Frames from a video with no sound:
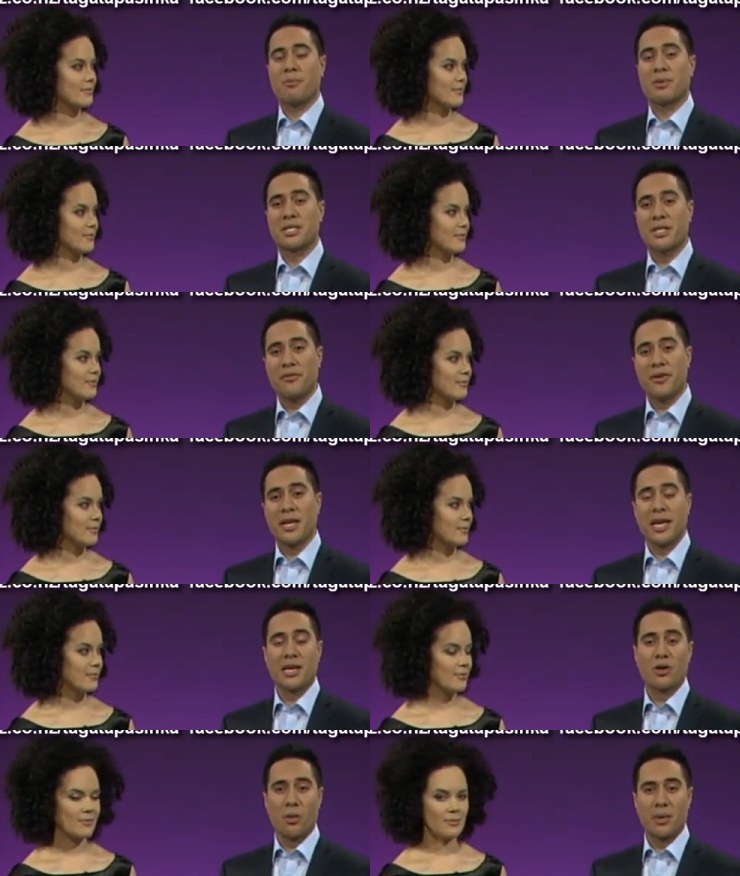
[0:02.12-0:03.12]
Speaker 1: the Pacific
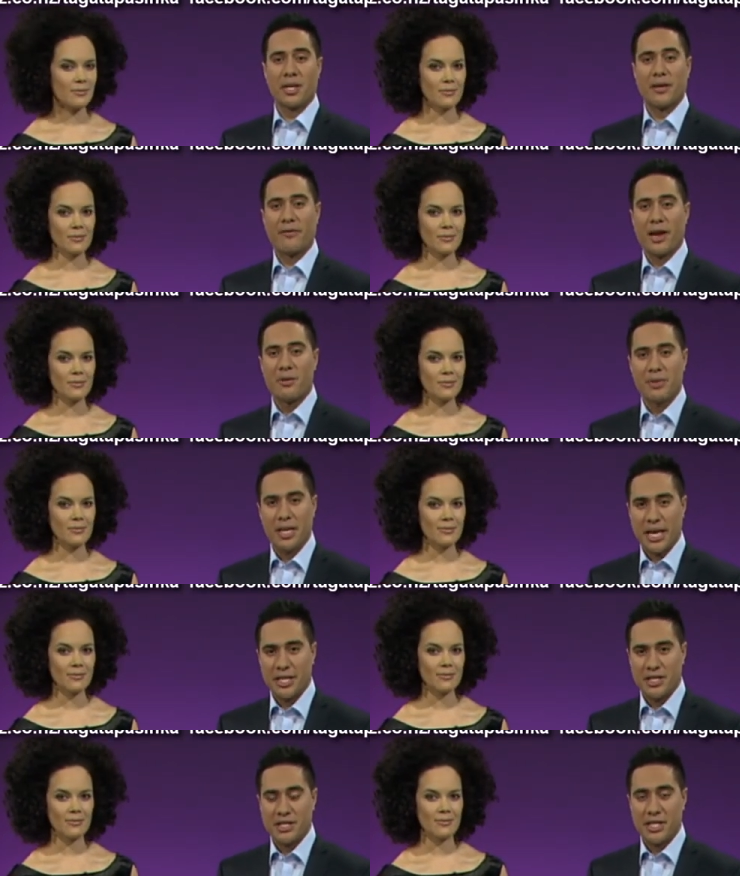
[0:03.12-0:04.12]
Economic Development
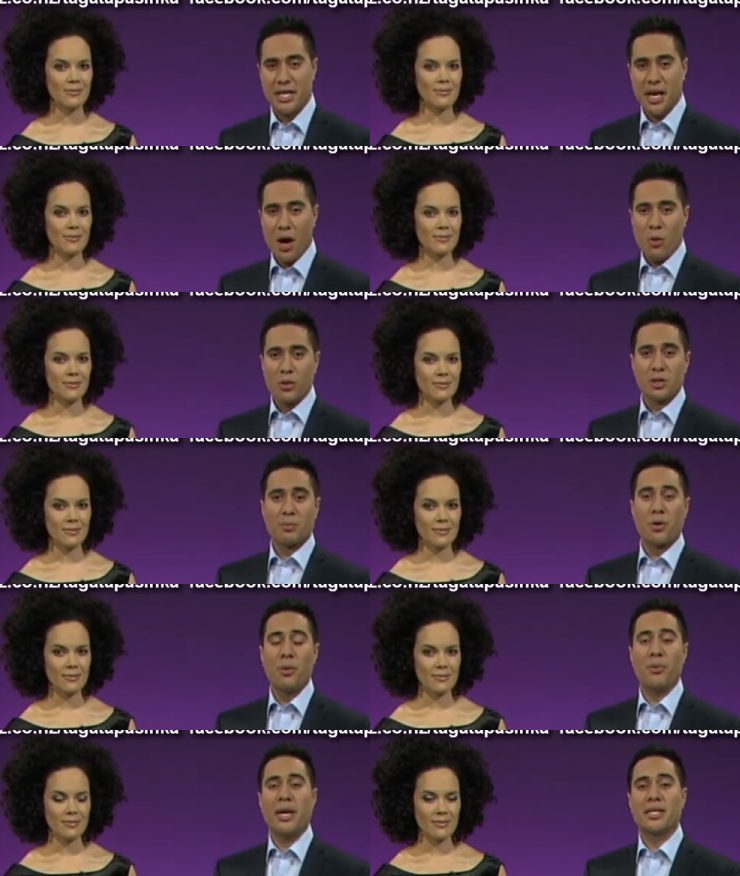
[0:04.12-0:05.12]
Agency was
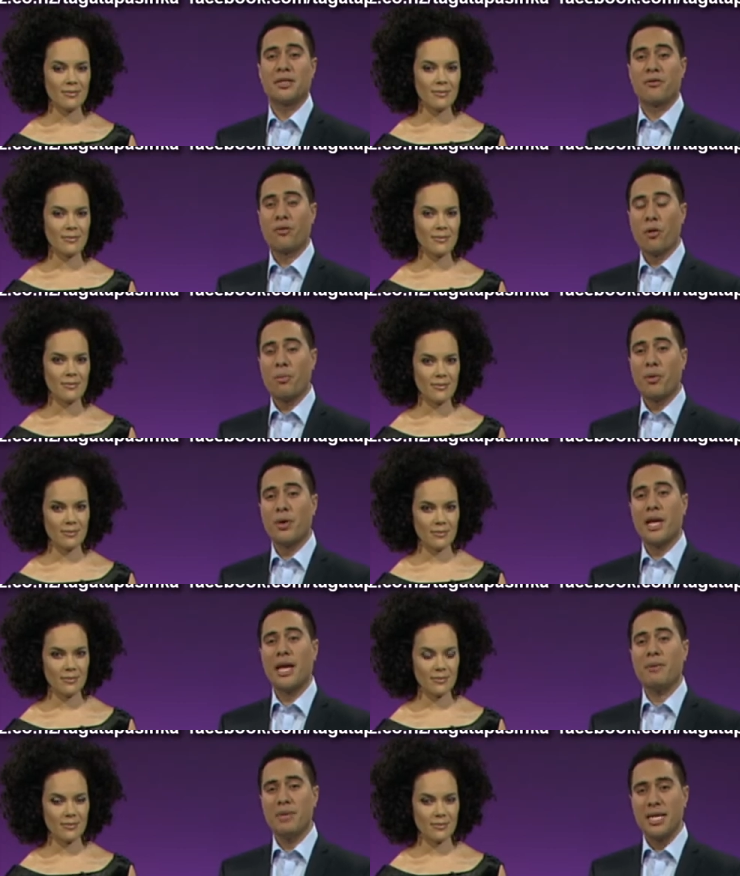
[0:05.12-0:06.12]
appropriated
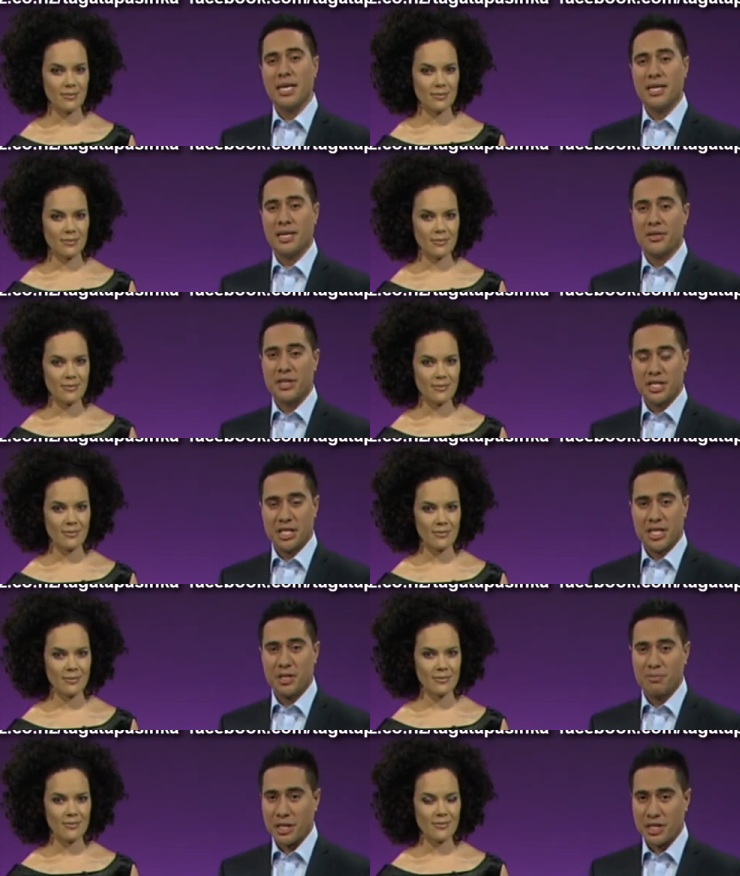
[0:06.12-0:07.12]
4.8 million in this
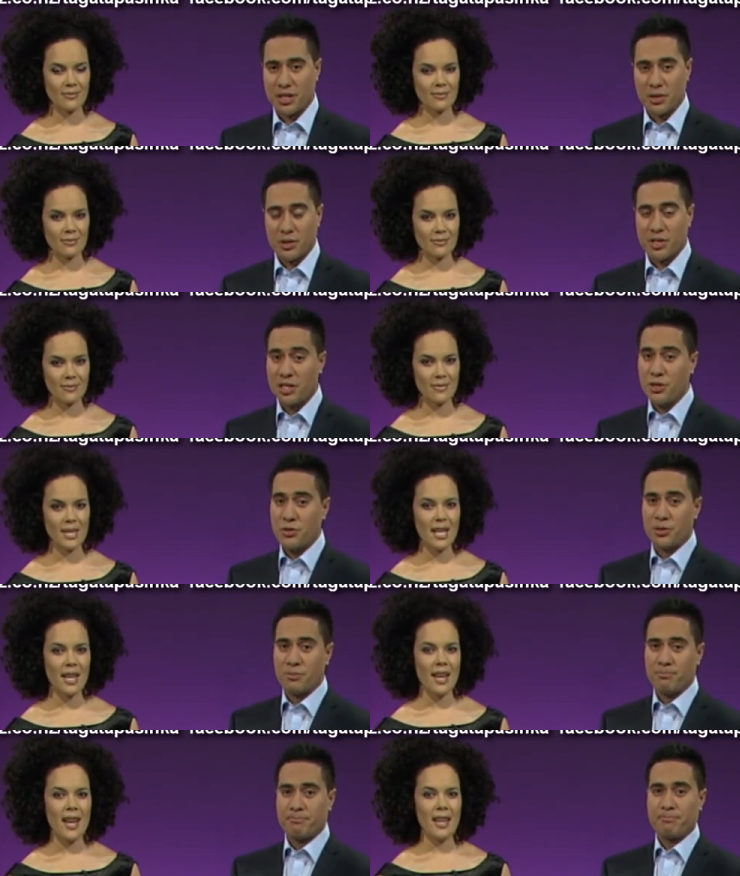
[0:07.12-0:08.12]
year's budget continues.
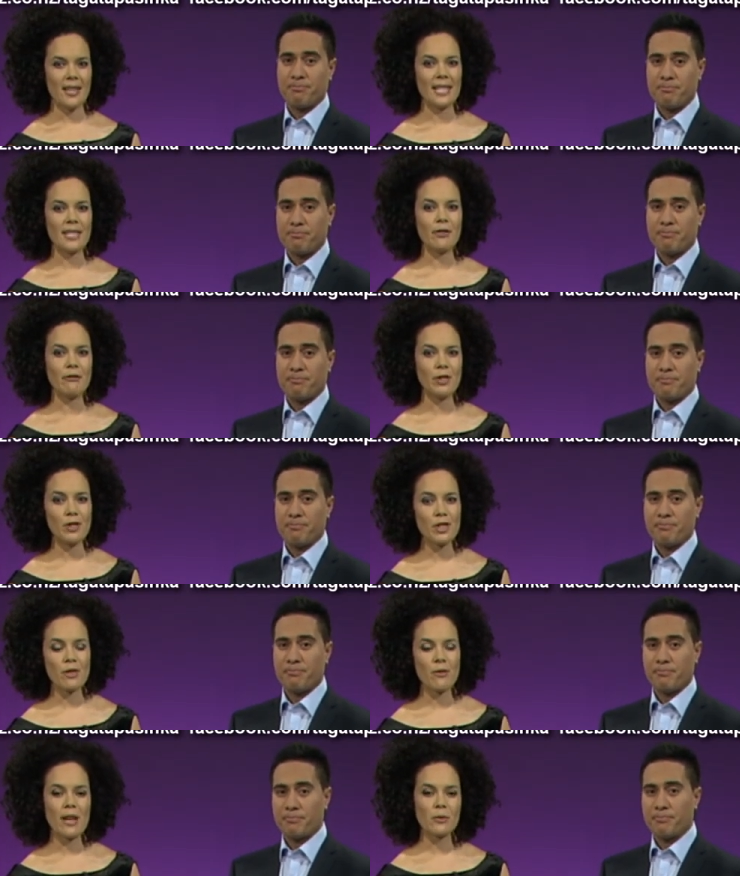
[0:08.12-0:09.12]
Speaker 2: And there's confusion
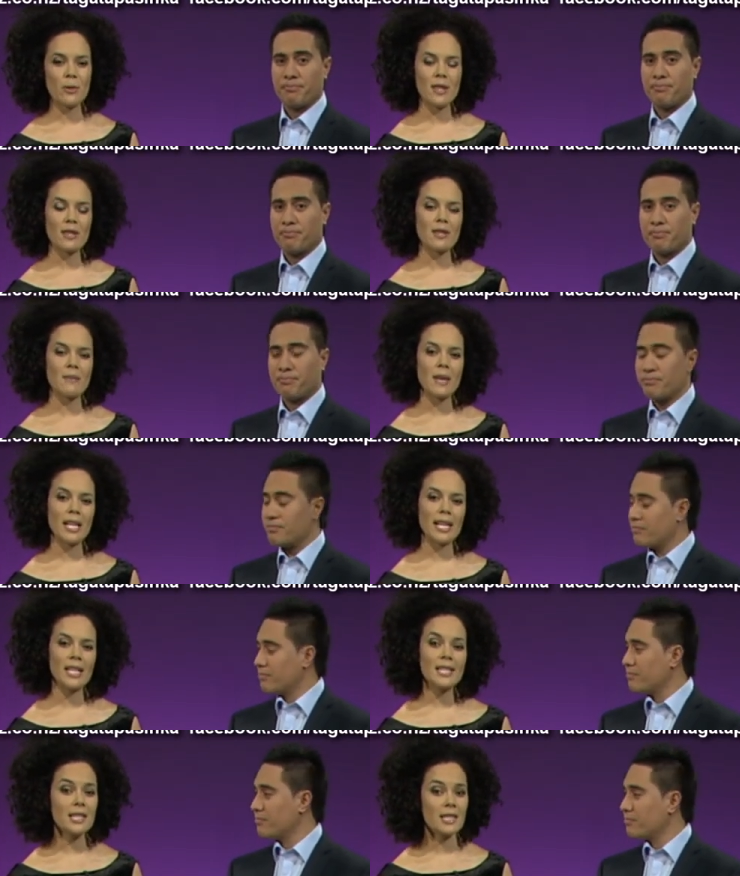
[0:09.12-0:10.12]
around whether the money
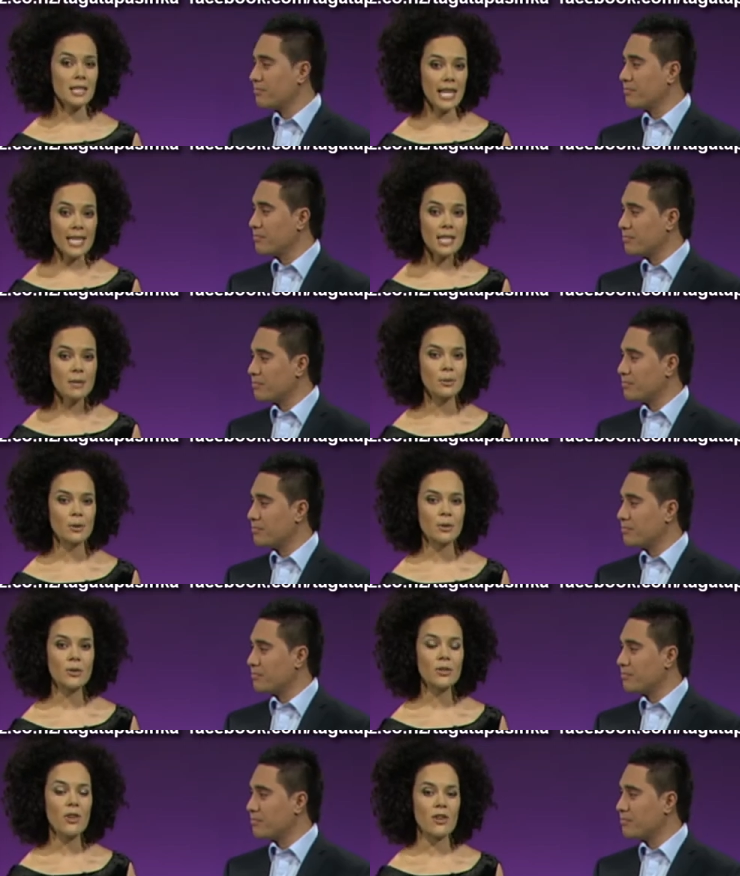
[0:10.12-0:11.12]
is contestable
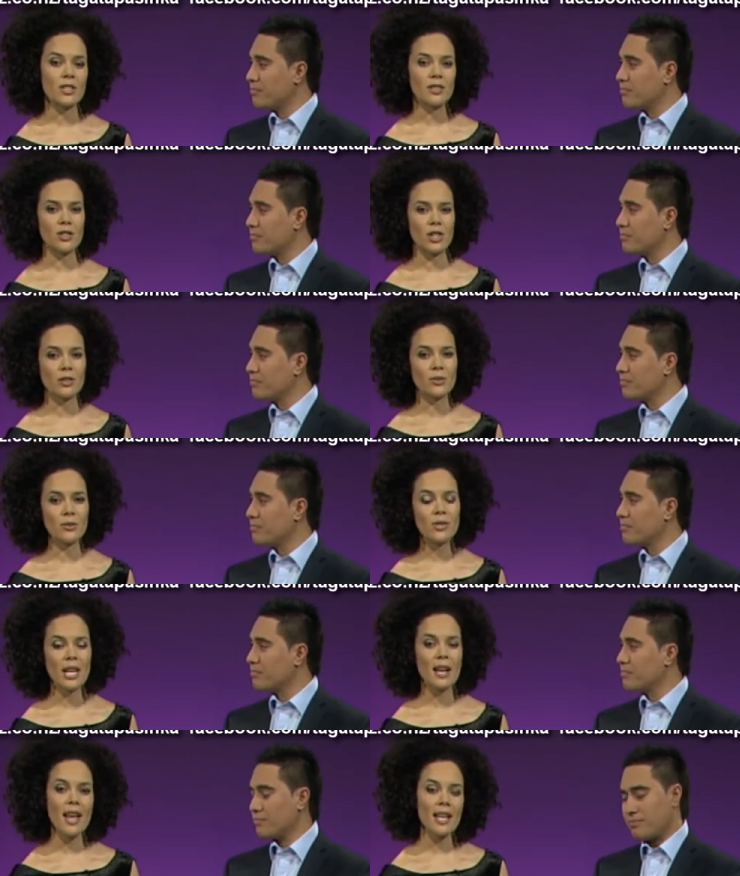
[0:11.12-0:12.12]
or not. John
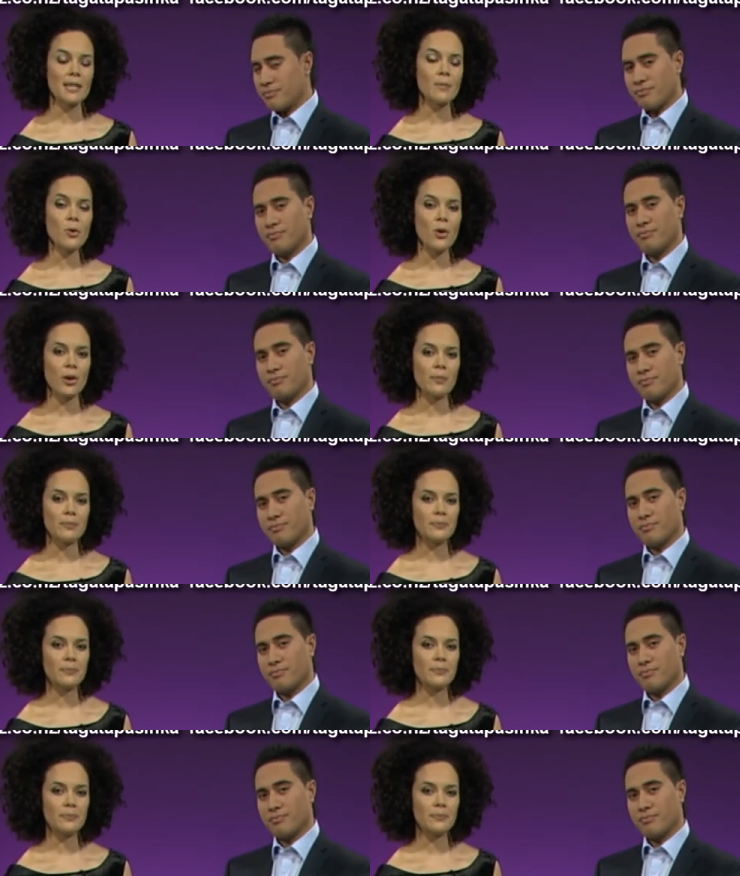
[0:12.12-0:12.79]
Utanga has more.